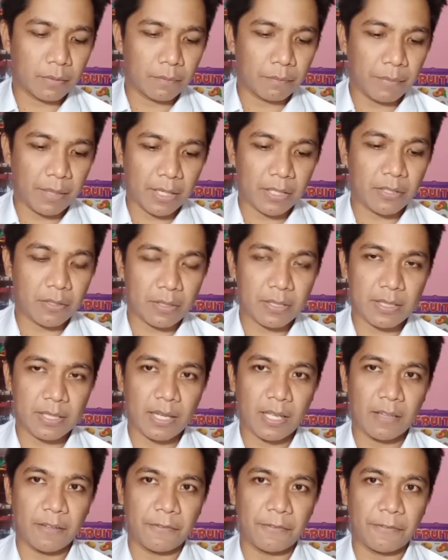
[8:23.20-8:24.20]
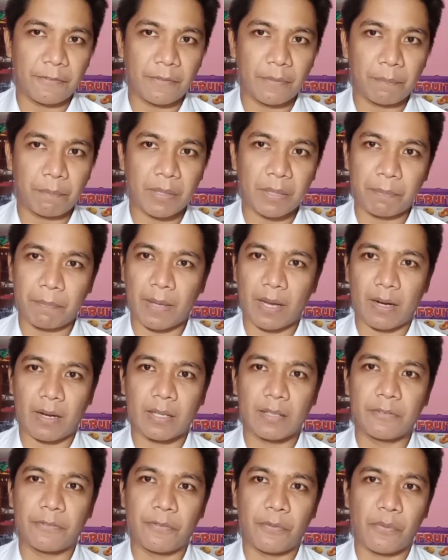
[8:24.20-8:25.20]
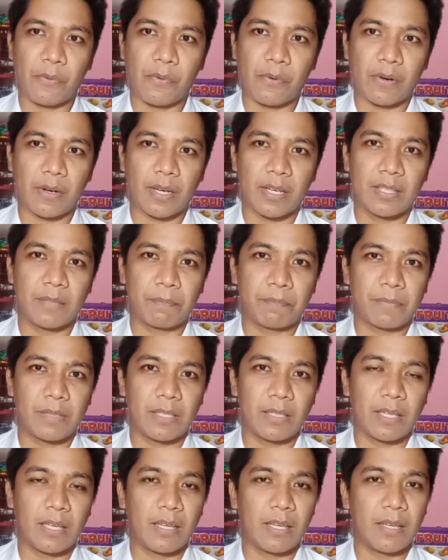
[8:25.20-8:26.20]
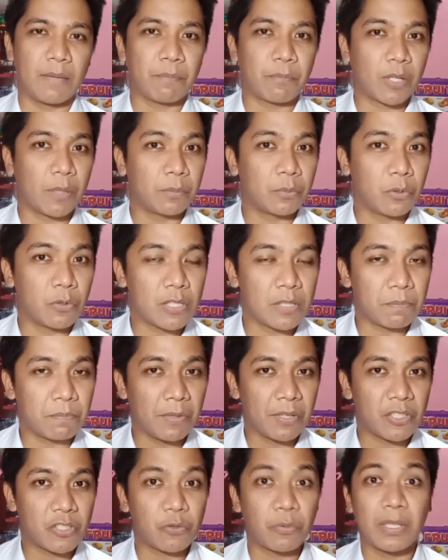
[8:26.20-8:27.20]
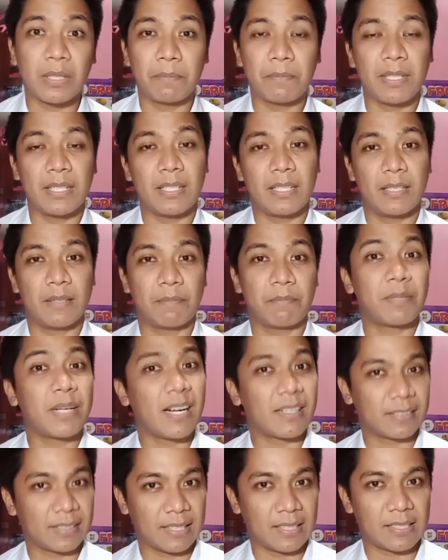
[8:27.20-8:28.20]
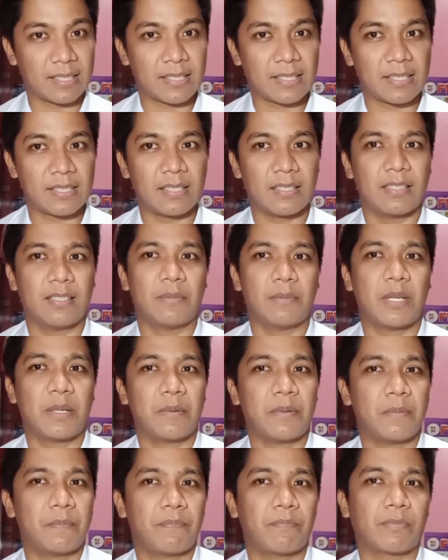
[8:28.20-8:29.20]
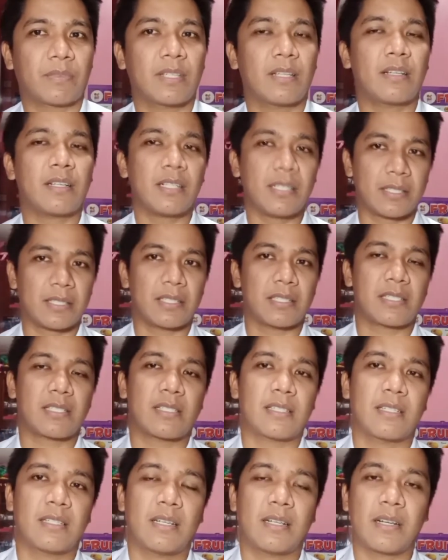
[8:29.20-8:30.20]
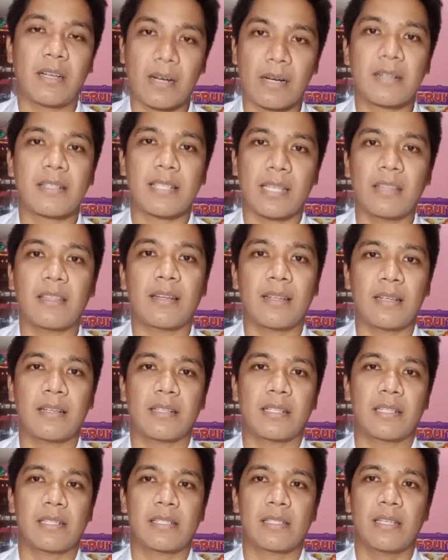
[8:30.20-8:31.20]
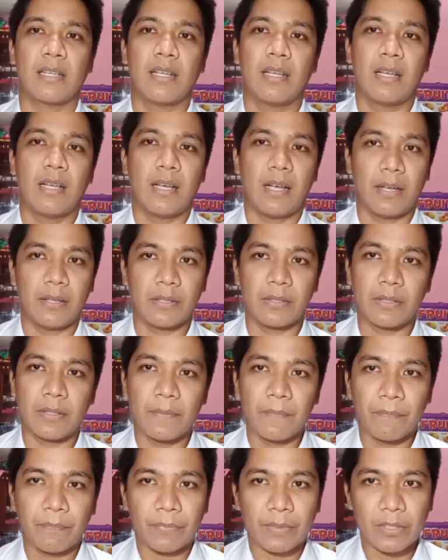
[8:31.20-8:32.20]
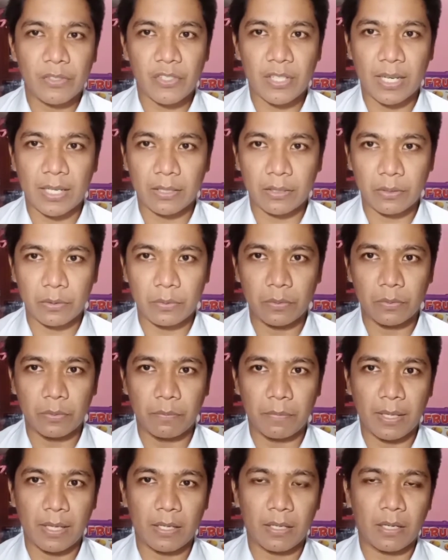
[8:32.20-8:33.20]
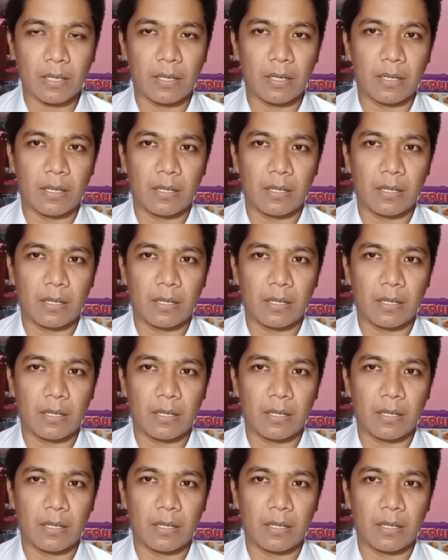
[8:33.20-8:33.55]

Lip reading: make yourself prepared for impromptu speech will be practice, diba? Rehearse and rehearse. Ano? Try to make